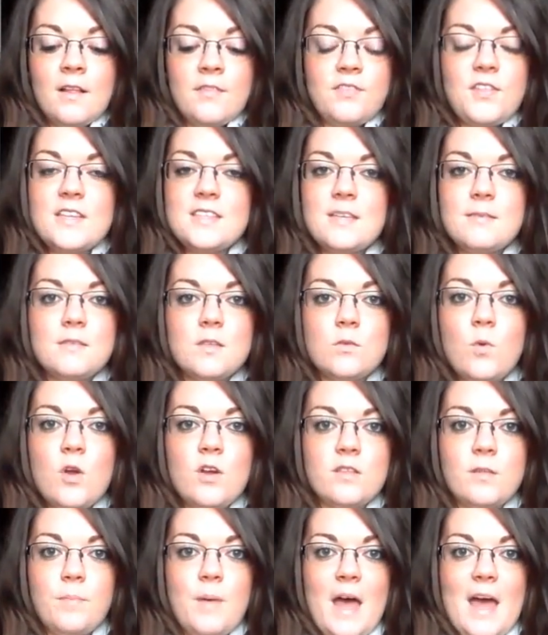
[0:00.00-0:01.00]
they seem to
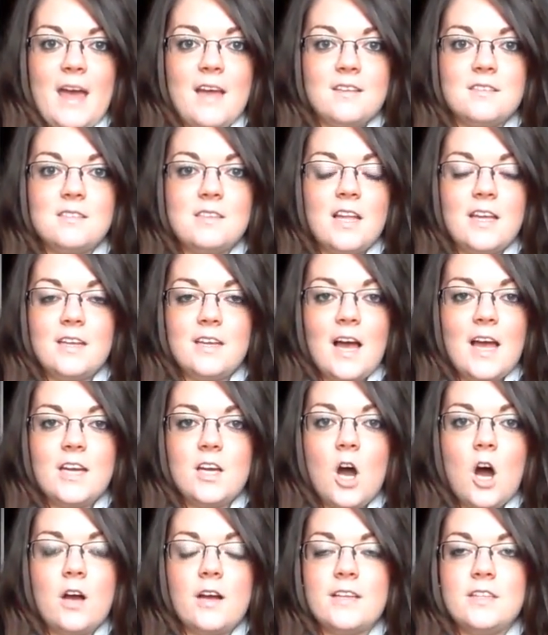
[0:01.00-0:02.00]
work the best. Like, I
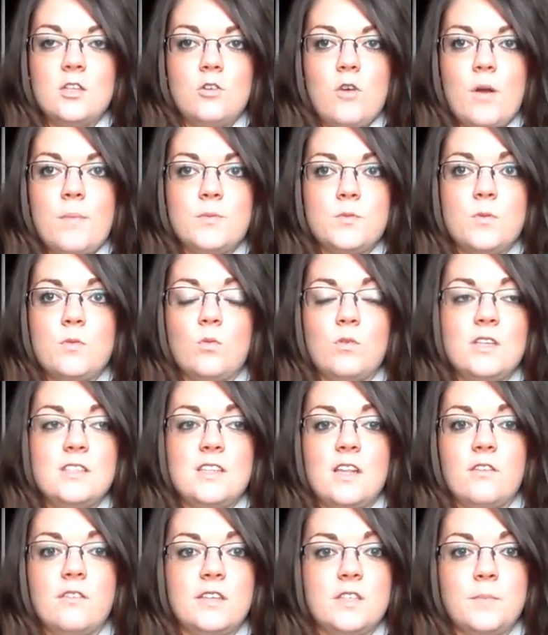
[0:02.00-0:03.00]
can't get to grips with all these
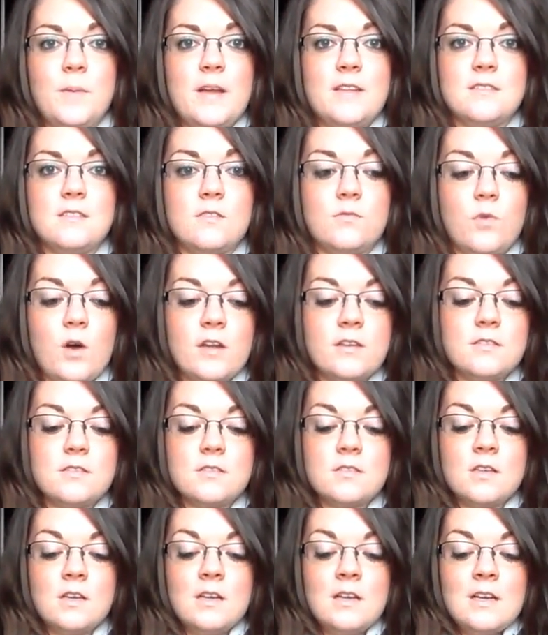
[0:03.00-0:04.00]
other expensive
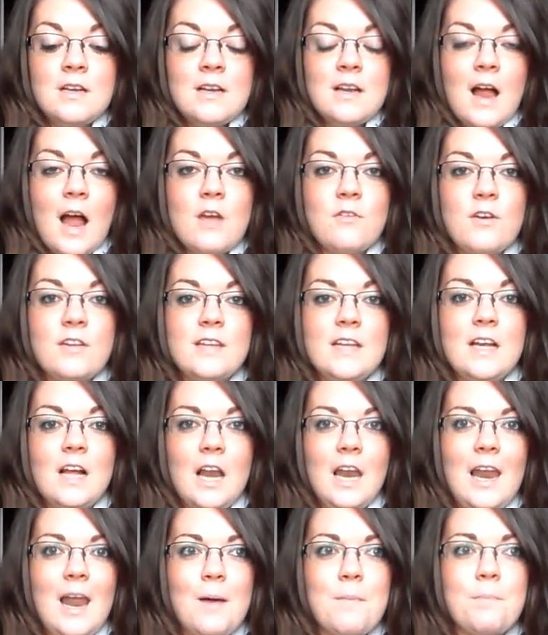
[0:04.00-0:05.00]
ones. I find they
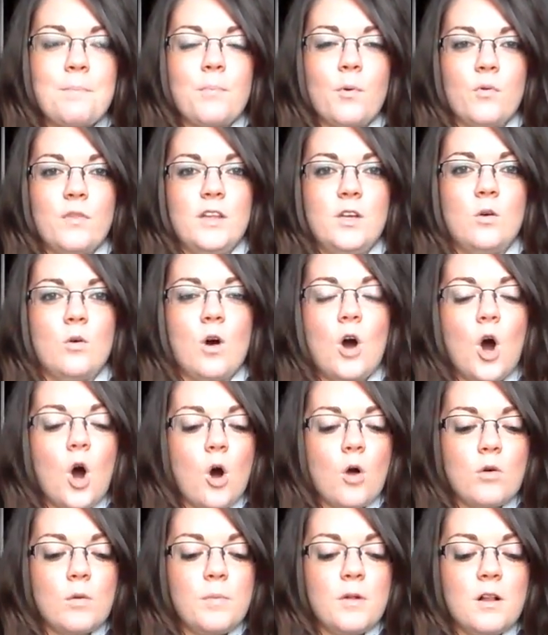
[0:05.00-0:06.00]
clump or they go
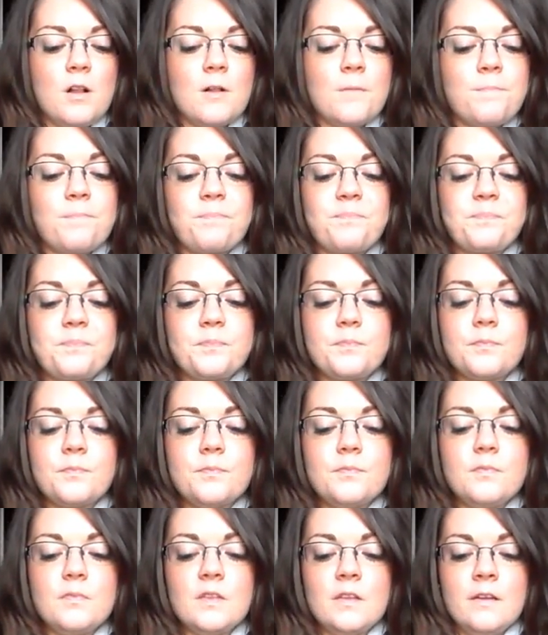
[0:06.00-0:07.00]
horrible.
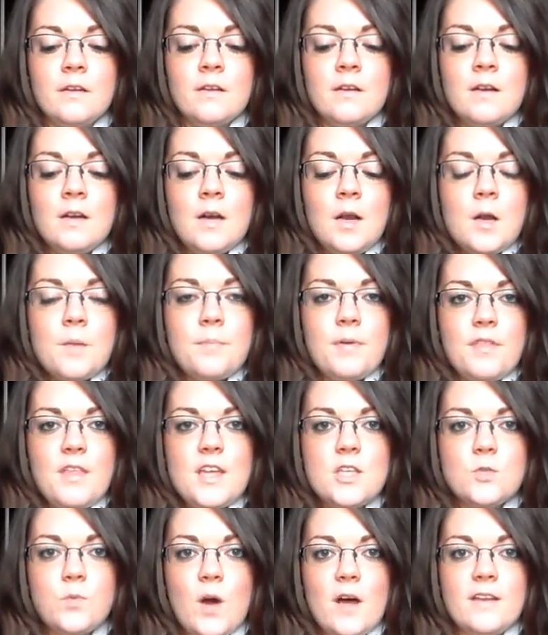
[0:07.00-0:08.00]
But
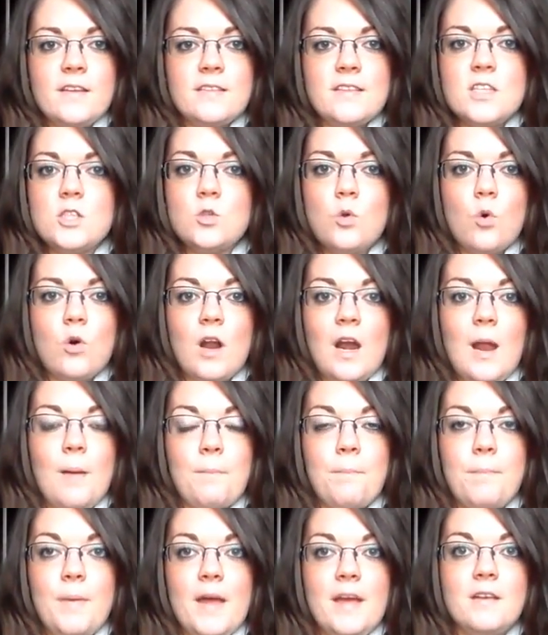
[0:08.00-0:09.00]
this one, there's no
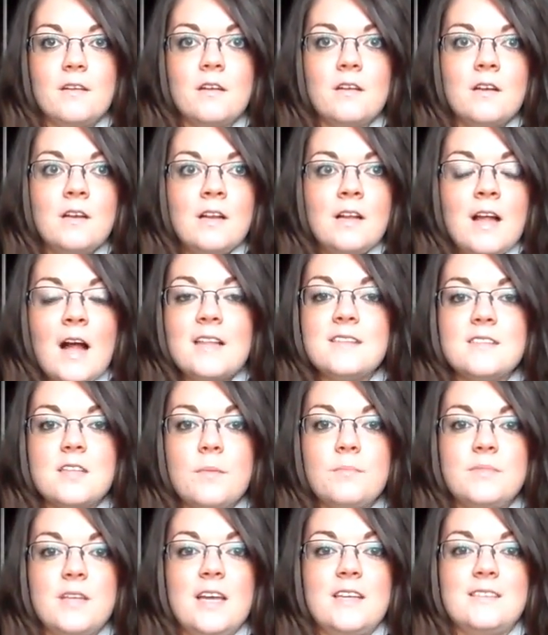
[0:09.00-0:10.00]
clumping. And
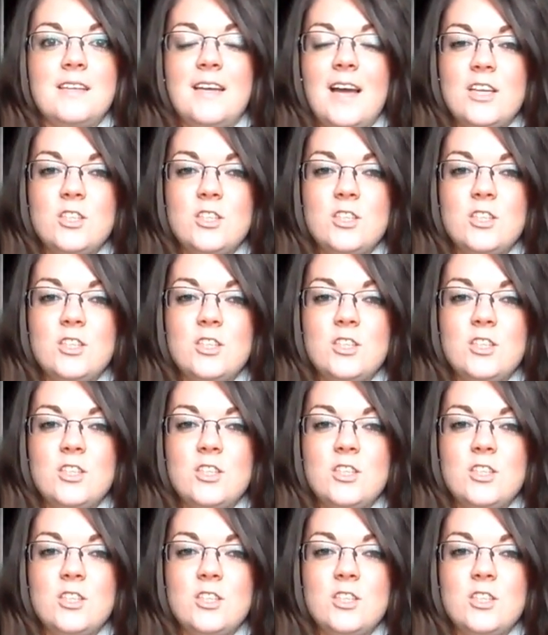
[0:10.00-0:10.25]
some days,